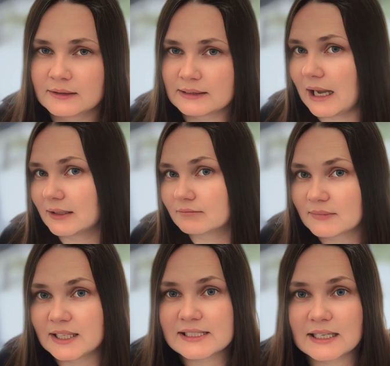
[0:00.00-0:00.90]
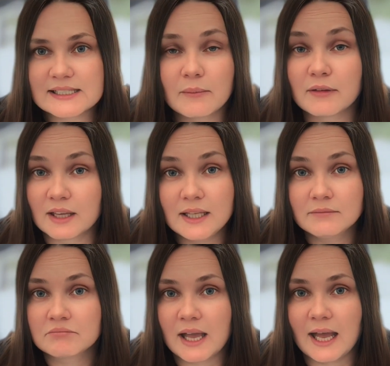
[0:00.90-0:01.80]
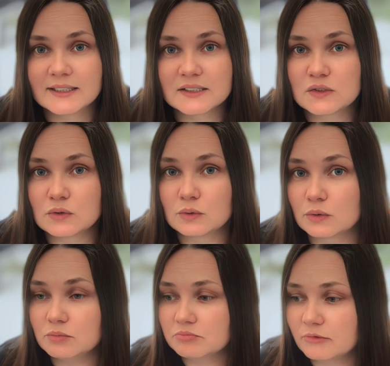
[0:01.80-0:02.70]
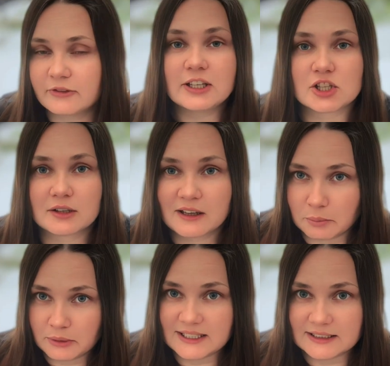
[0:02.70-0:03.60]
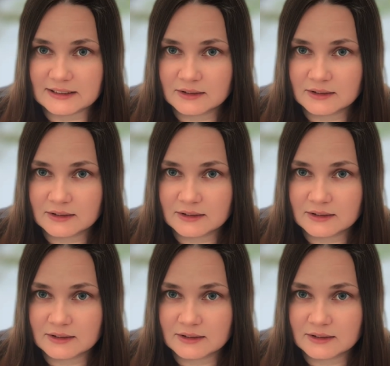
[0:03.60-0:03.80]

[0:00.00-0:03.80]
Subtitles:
than the exact same thing handed to you, finished, completed,